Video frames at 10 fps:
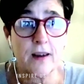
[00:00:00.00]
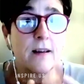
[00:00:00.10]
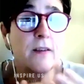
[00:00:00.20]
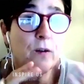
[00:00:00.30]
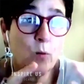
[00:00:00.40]
this
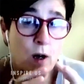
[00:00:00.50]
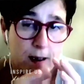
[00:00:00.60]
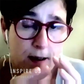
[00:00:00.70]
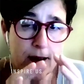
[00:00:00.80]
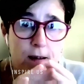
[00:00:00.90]
is why
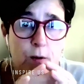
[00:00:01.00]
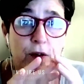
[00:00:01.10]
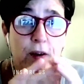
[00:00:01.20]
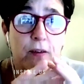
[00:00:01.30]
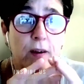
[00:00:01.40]
there is
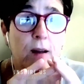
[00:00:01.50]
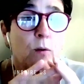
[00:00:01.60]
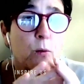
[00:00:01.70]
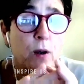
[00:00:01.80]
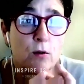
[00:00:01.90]
this, what
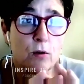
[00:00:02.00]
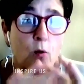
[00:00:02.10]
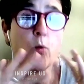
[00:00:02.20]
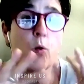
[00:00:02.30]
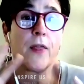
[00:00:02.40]
we call
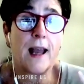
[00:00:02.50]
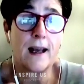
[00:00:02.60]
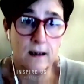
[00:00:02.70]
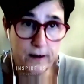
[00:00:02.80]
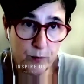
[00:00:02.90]
One
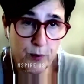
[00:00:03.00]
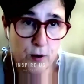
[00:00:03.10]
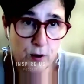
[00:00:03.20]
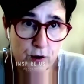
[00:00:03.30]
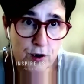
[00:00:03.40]
Health
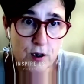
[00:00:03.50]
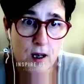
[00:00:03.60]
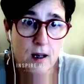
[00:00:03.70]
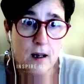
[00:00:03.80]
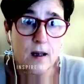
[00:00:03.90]
approach
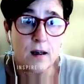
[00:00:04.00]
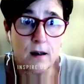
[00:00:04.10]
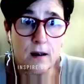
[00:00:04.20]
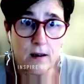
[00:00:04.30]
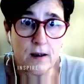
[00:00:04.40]

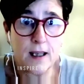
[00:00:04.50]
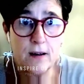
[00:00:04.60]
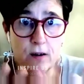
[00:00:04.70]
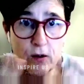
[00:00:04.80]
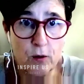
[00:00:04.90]
in
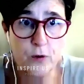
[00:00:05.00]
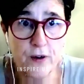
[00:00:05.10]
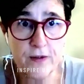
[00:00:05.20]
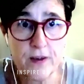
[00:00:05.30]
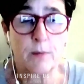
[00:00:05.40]
terms of
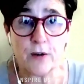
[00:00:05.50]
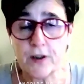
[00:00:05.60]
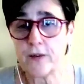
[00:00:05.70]
antibiotics.